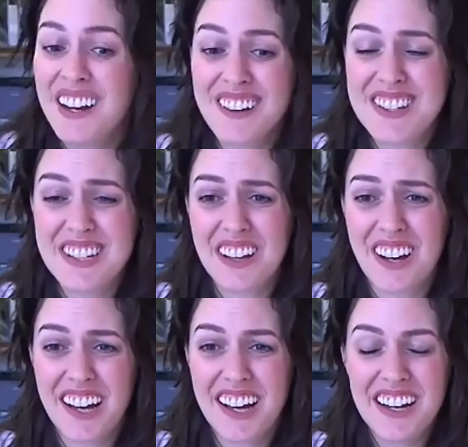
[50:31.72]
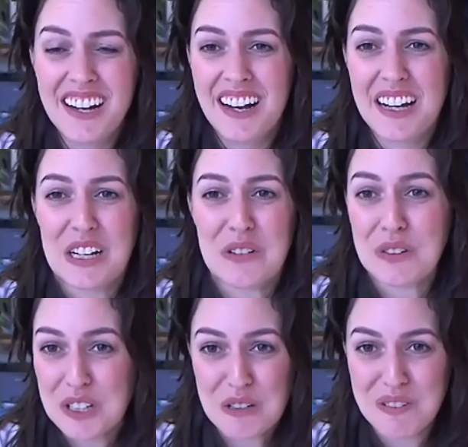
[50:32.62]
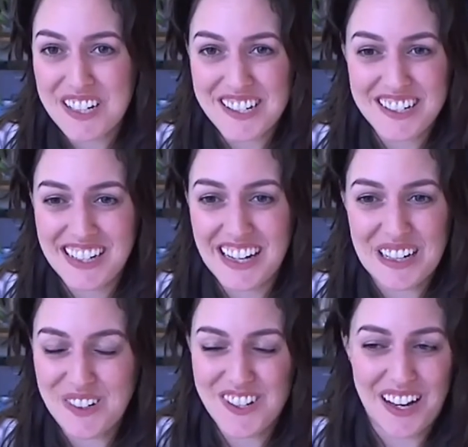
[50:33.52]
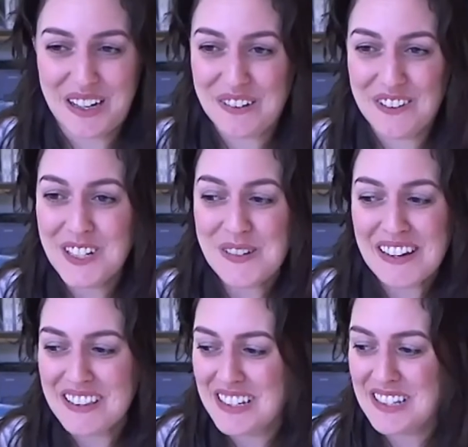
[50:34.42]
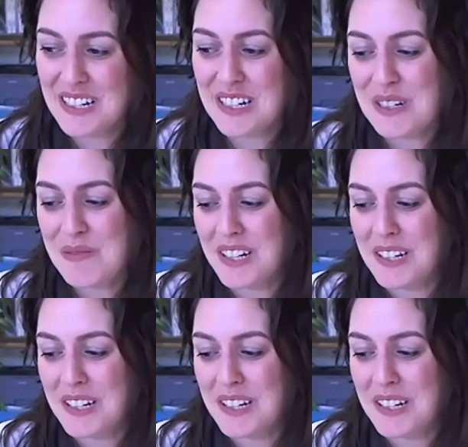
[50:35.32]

I know that's a lot. I really appreciate you chatting with me about this, Tom.